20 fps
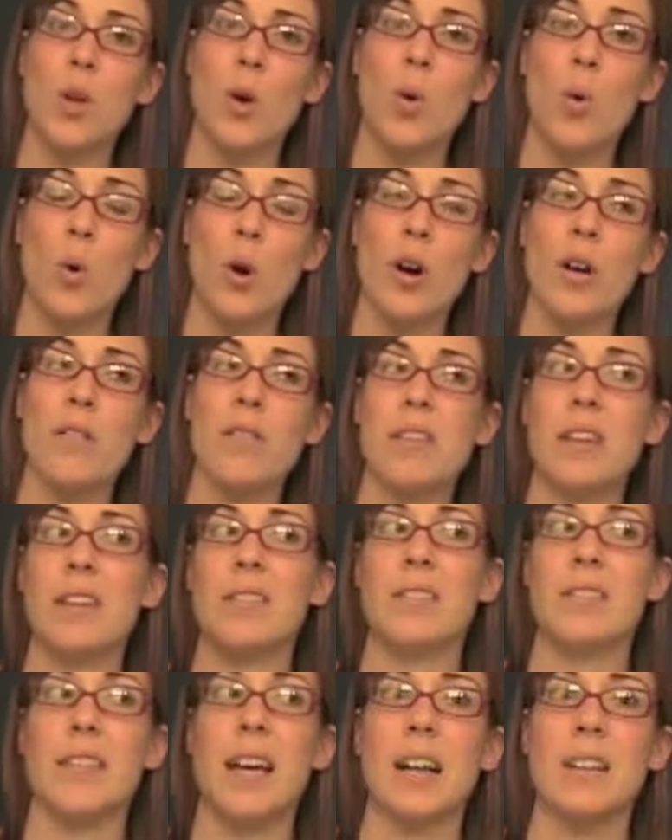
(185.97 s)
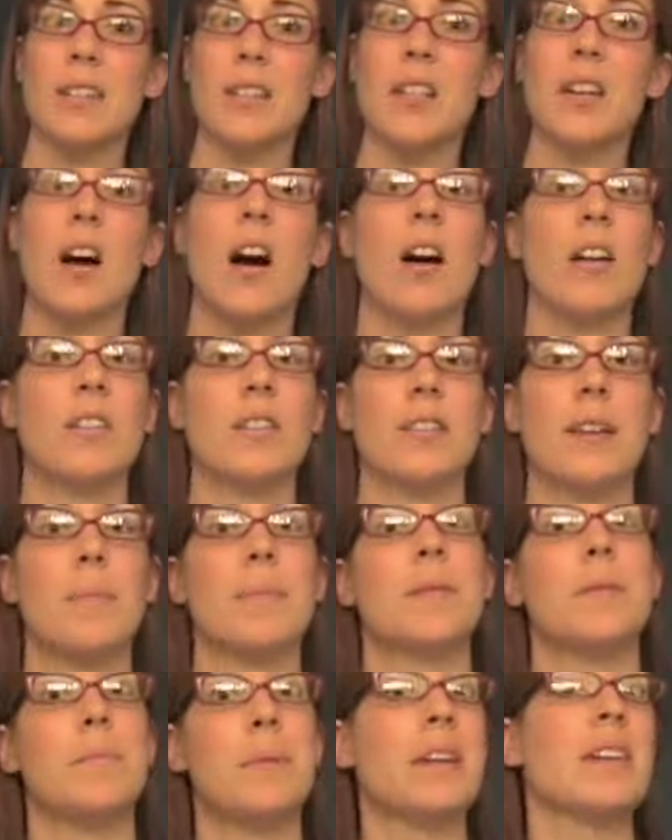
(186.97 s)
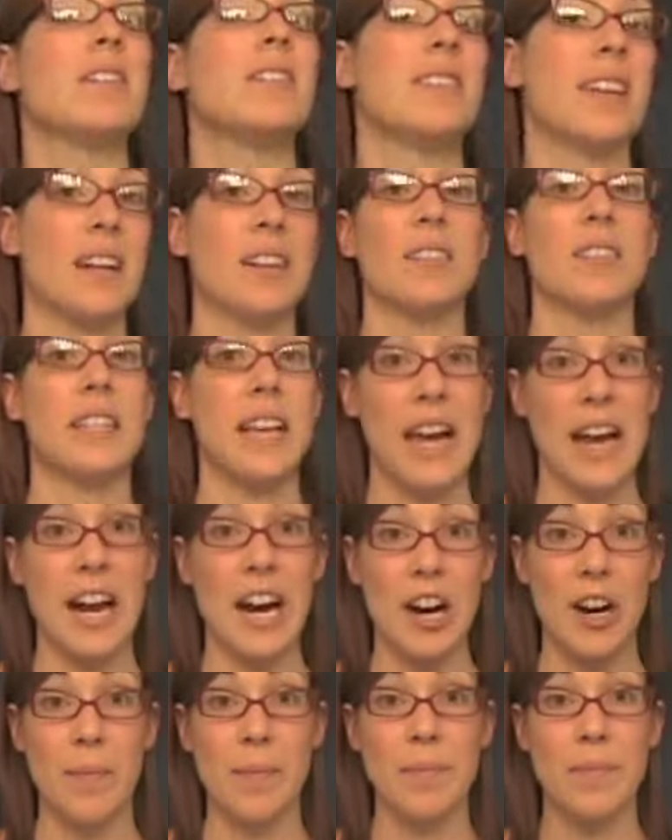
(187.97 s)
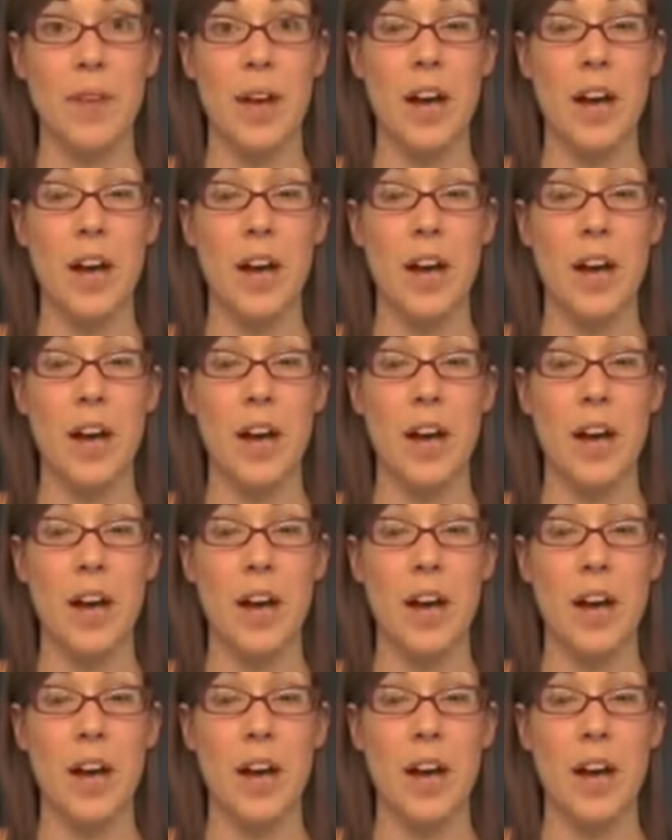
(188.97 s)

or the Sexy Concepts Big Sexy Hair.